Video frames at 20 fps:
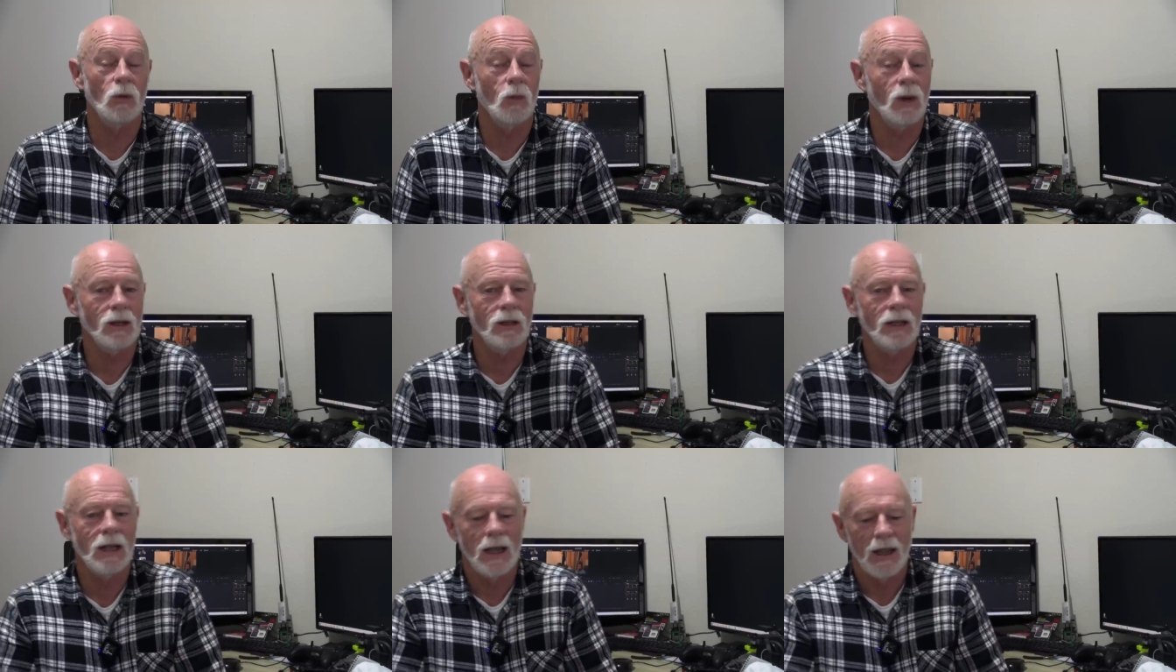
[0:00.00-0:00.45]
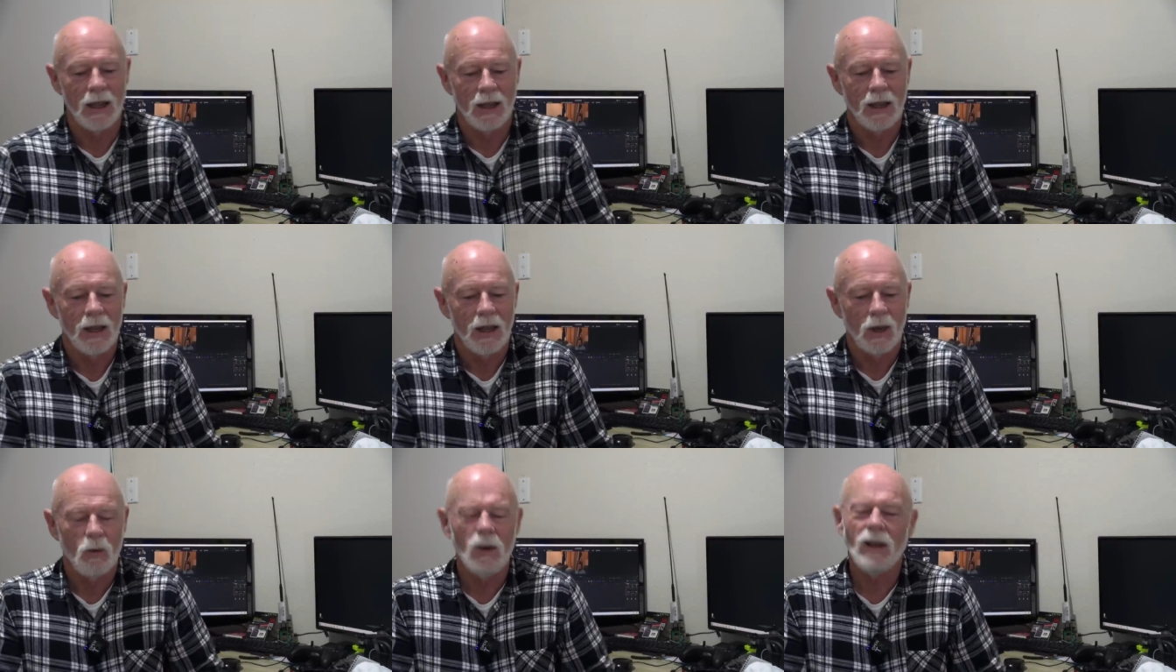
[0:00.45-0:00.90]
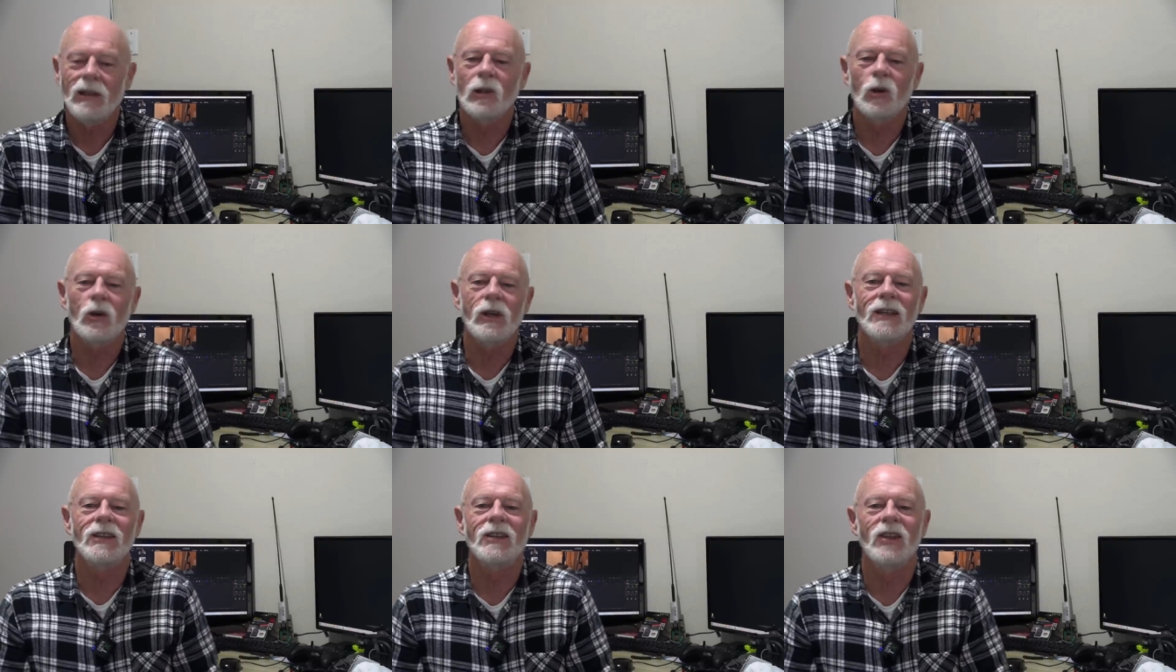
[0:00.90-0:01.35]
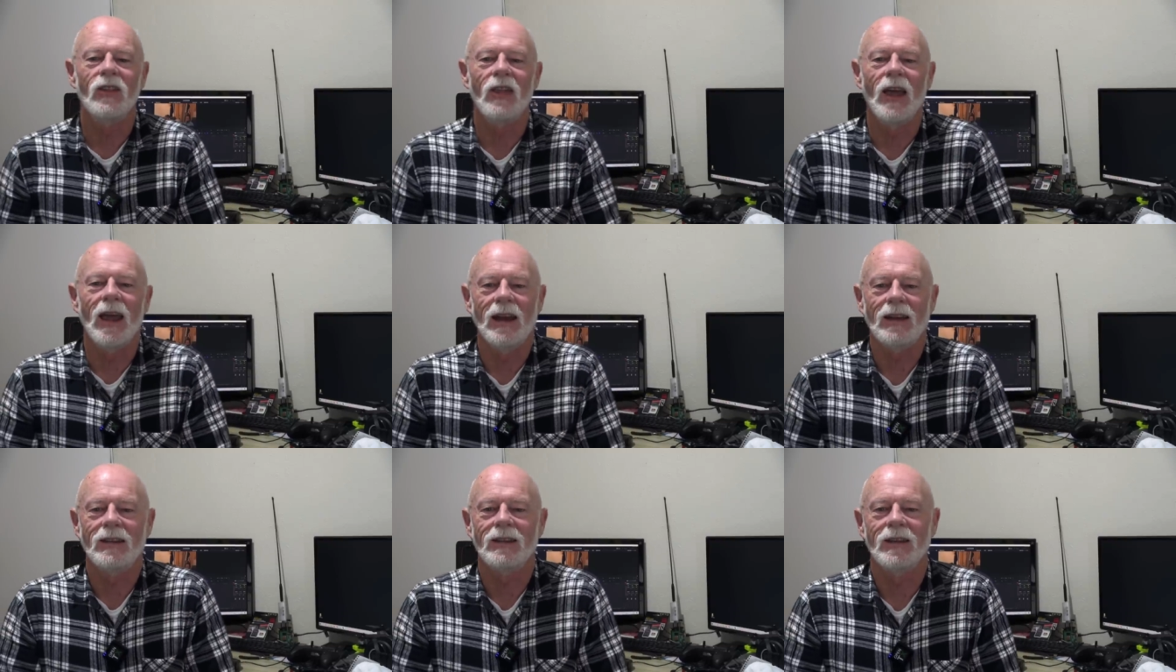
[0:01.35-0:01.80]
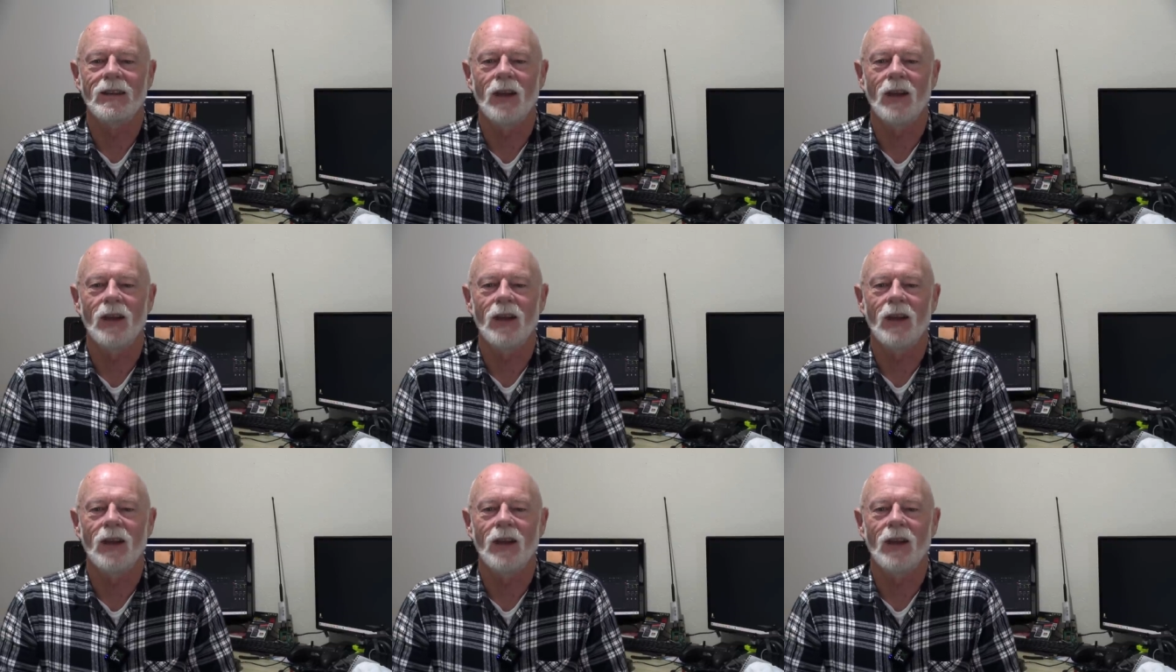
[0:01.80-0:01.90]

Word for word: Well, we'll look into that.